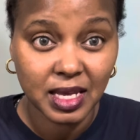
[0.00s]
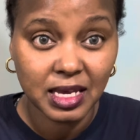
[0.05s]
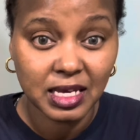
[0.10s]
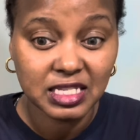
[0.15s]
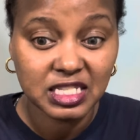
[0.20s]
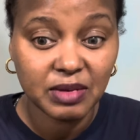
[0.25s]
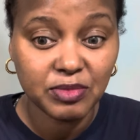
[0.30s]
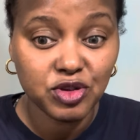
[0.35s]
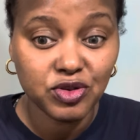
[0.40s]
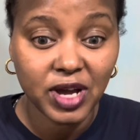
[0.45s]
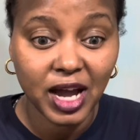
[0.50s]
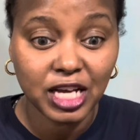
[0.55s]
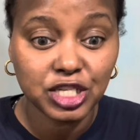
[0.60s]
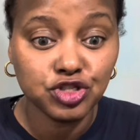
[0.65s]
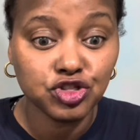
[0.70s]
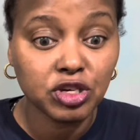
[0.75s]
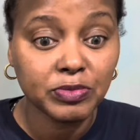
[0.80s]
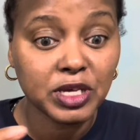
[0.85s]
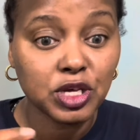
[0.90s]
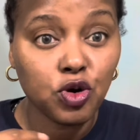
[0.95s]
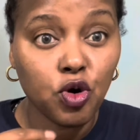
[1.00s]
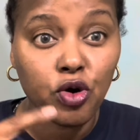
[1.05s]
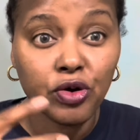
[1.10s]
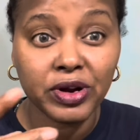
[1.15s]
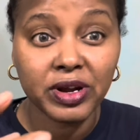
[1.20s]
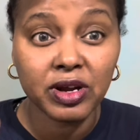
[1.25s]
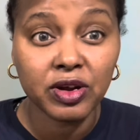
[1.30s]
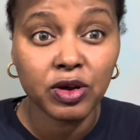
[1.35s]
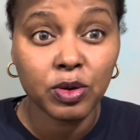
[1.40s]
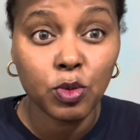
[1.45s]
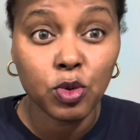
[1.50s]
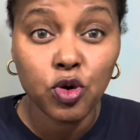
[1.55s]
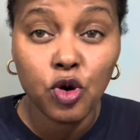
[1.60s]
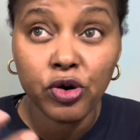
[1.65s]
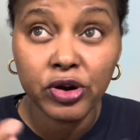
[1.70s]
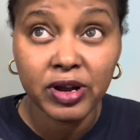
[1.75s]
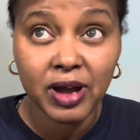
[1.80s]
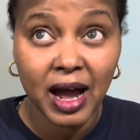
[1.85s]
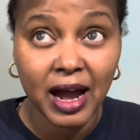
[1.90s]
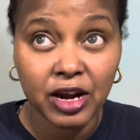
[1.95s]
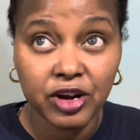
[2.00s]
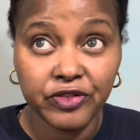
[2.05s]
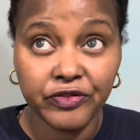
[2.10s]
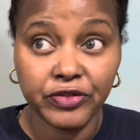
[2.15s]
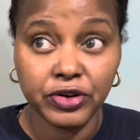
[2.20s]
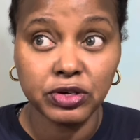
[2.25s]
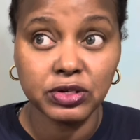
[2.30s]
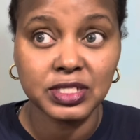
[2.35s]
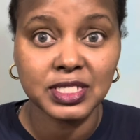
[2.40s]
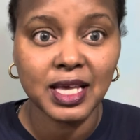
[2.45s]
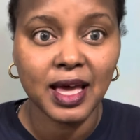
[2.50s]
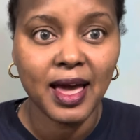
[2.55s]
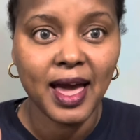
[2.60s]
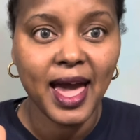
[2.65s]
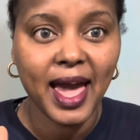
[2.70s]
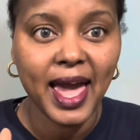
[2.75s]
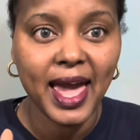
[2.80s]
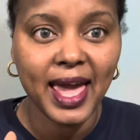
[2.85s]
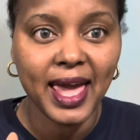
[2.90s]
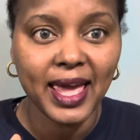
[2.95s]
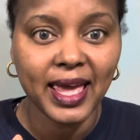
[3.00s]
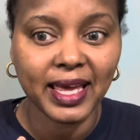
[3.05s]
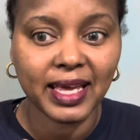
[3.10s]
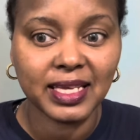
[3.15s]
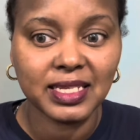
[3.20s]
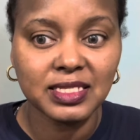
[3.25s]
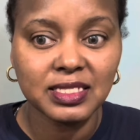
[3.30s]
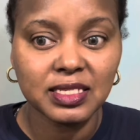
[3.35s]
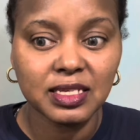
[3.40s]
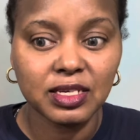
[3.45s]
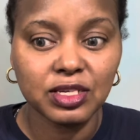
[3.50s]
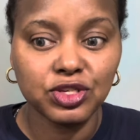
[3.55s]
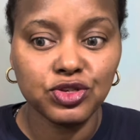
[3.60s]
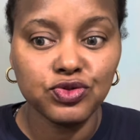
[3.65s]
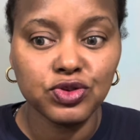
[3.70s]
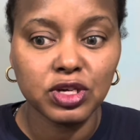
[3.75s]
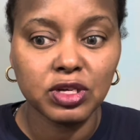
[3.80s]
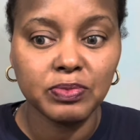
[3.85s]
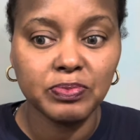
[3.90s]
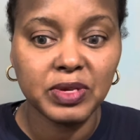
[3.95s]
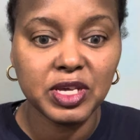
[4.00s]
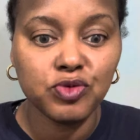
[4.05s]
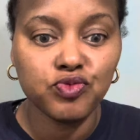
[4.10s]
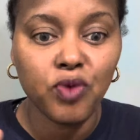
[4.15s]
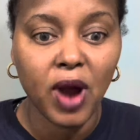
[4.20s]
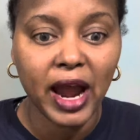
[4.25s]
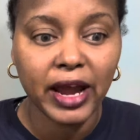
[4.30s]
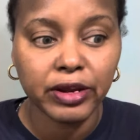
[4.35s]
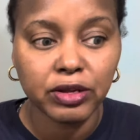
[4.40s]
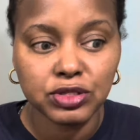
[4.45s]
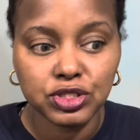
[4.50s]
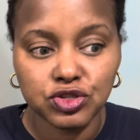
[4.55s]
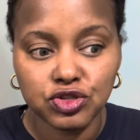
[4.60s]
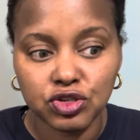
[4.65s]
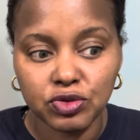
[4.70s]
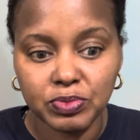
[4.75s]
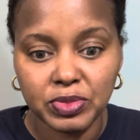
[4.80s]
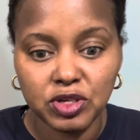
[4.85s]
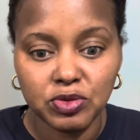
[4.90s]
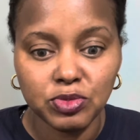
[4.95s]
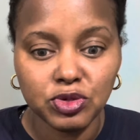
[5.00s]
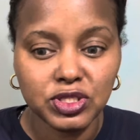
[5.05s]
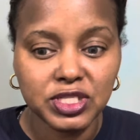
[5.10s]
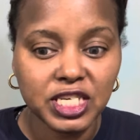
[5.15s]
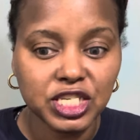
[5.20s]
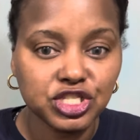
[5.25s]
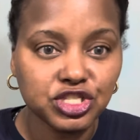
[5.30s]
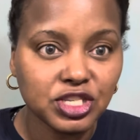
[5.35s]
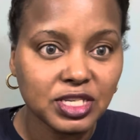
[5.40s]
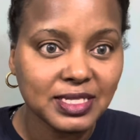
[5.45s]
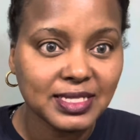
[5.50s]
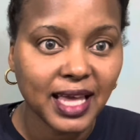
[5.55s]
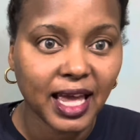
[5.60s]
Some of you guys, you could be choreographers, and you could be writers, you could be musicians.